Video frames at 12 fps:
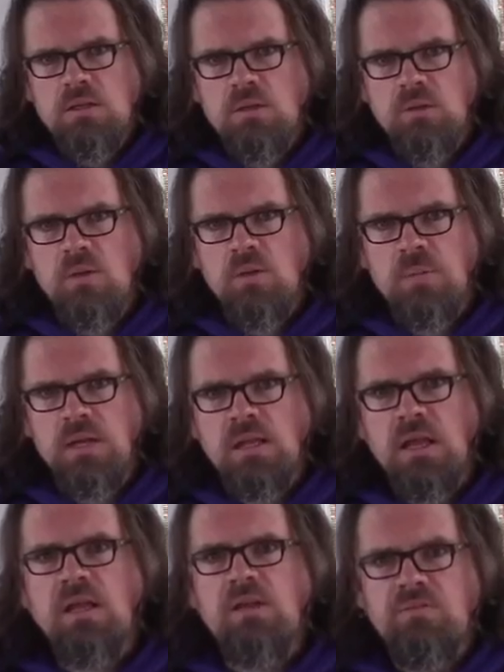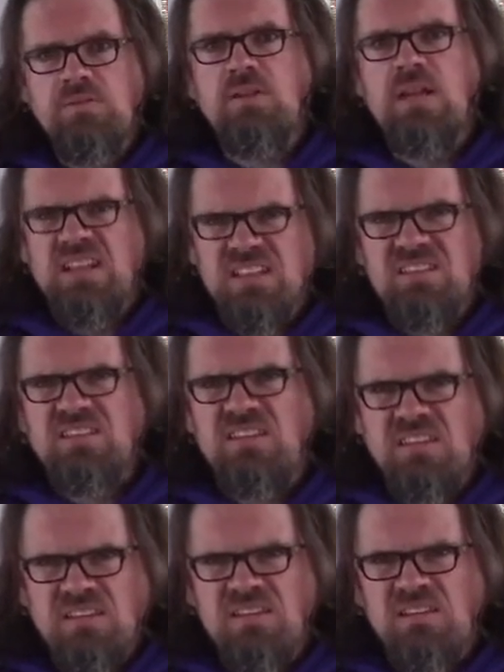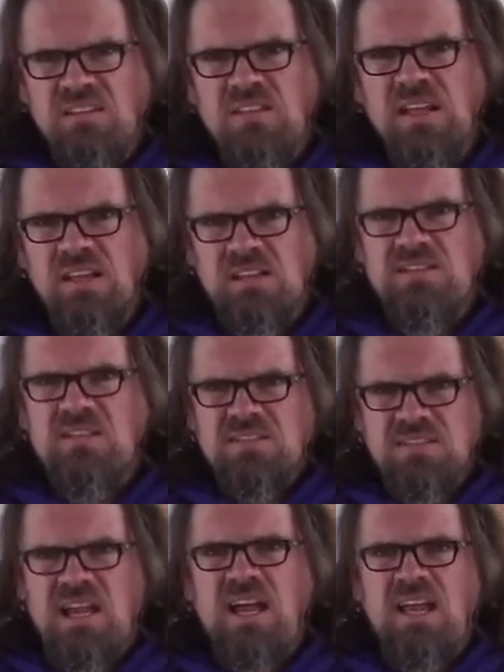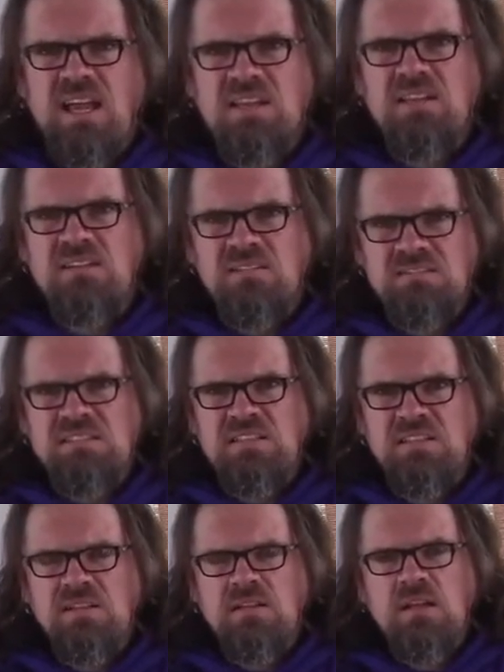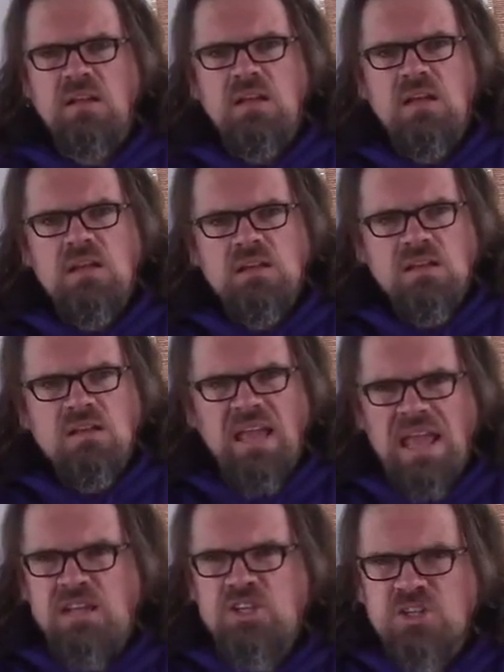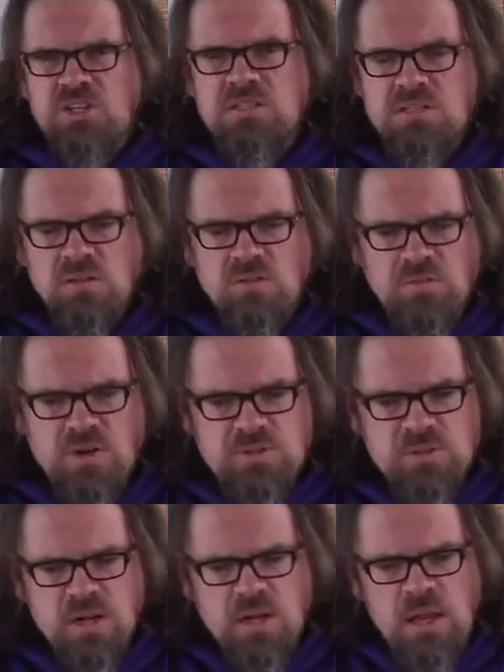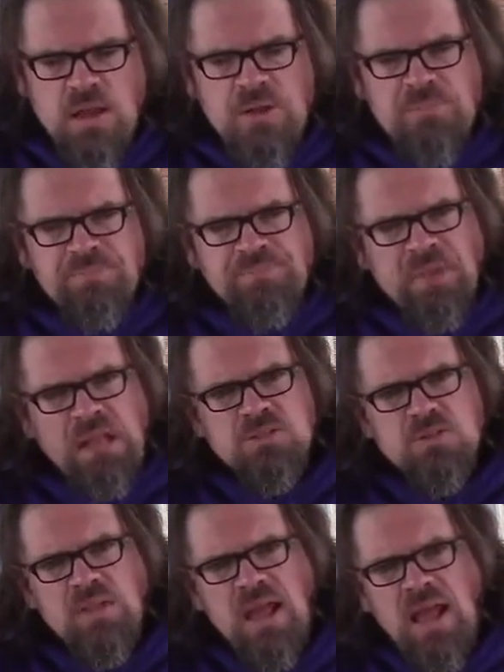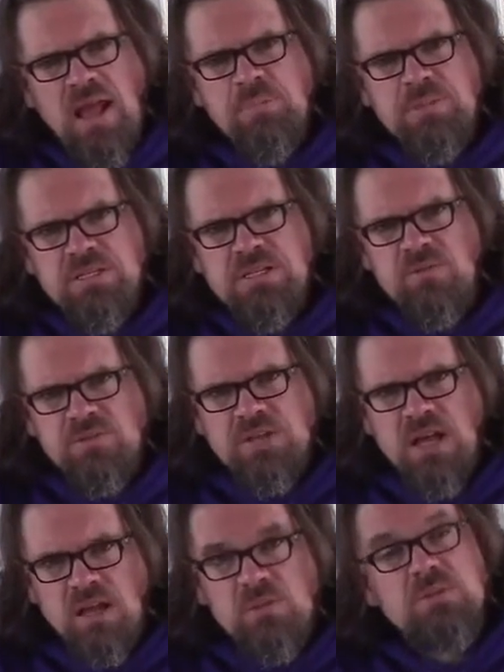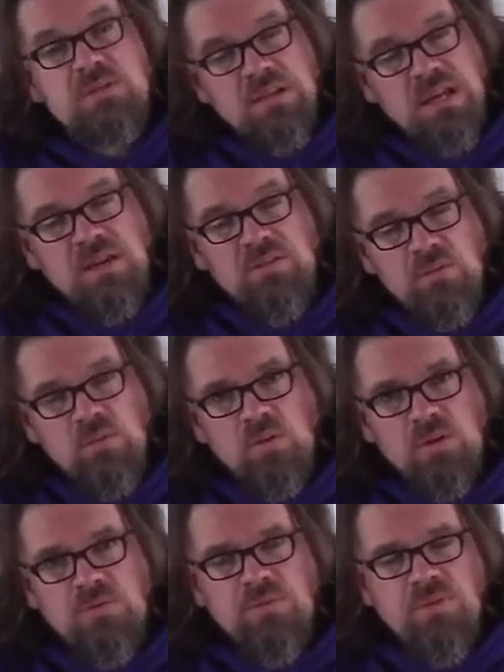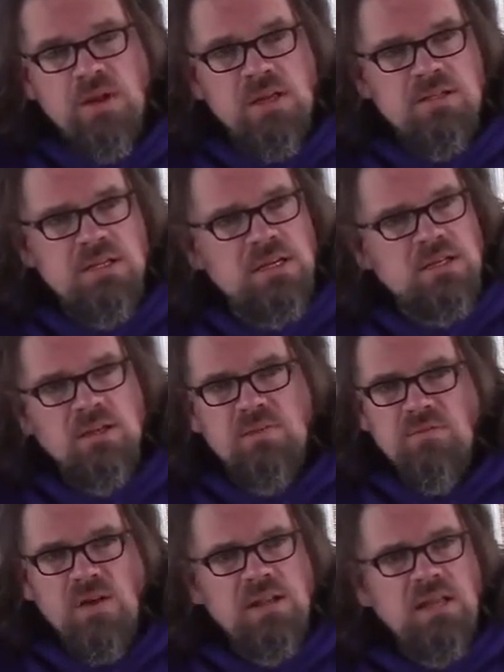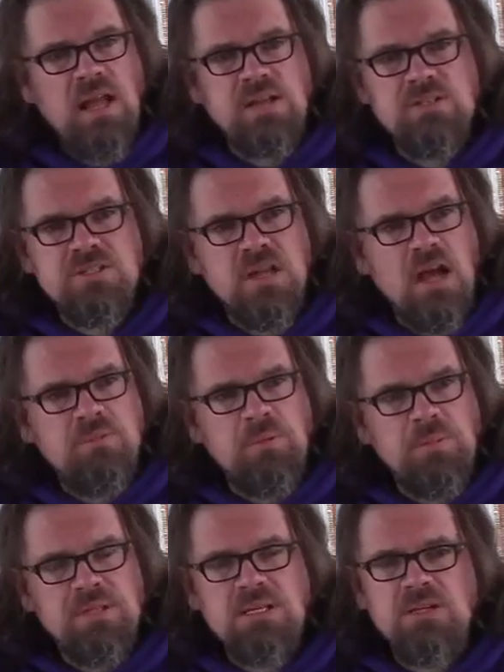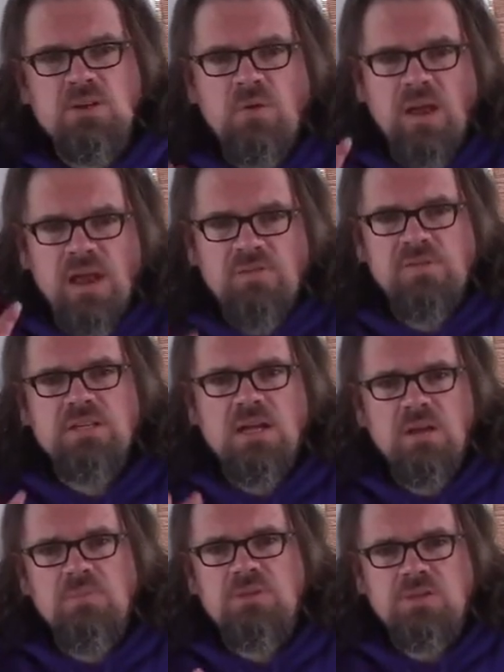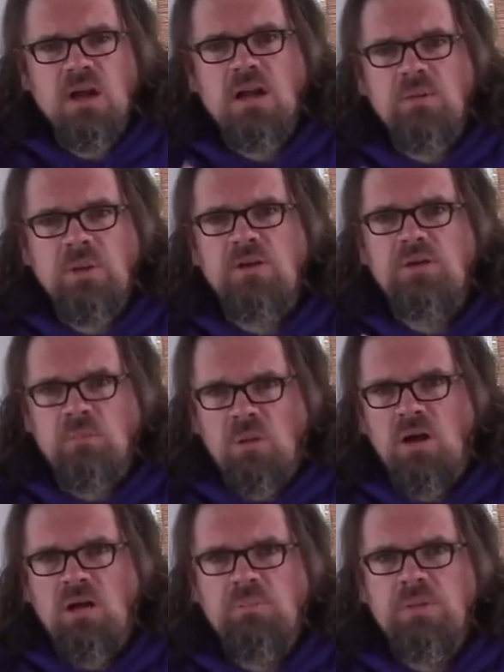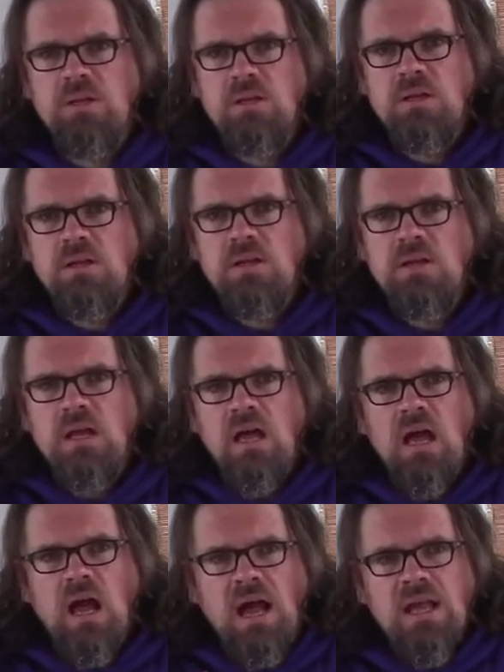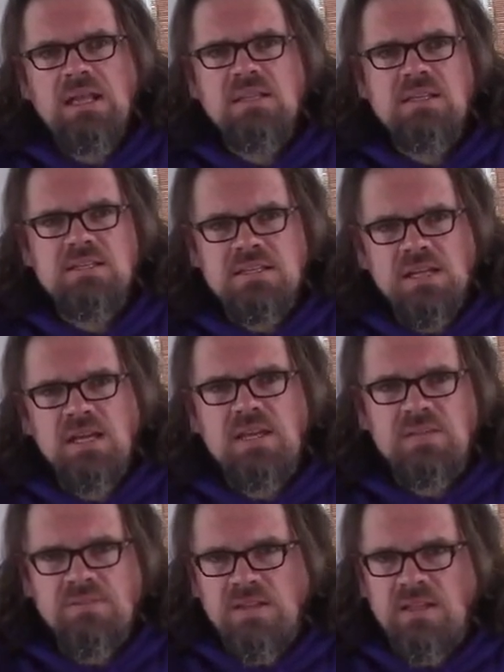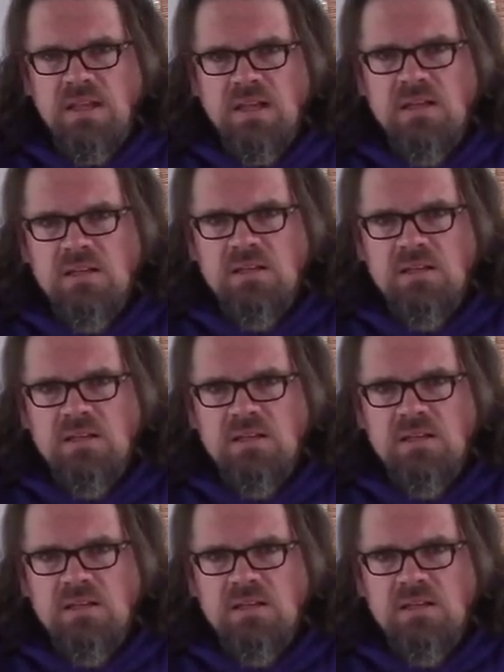You know what I mean? Like it'd feel like, ugh, like a little tight, a little anxious, a little frustrated. And so that happened several times, again, the rule of threes. And finally I just stopped him and I said, every time you talk about your mom, I get this yucky feeling.